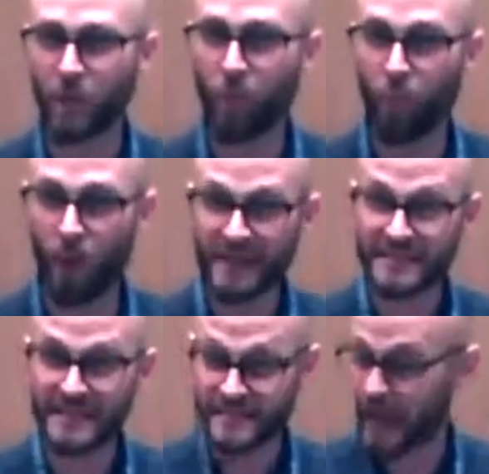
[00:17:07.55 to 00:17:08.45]
but when
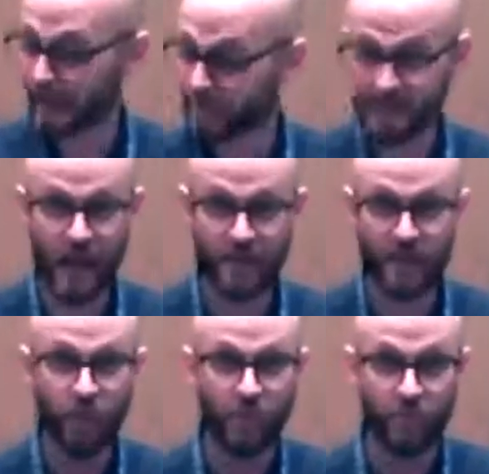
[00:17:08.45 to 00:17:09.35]
it's in time
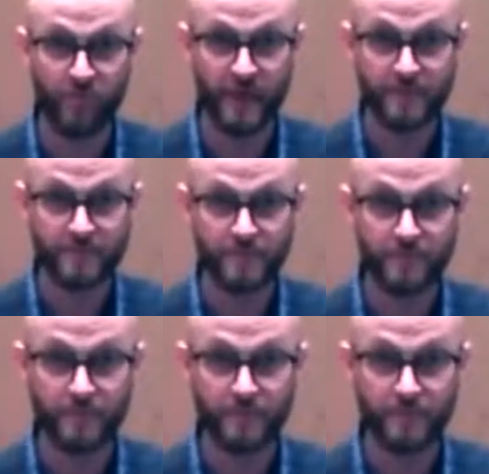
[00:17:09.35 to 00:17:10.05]
together with the beat,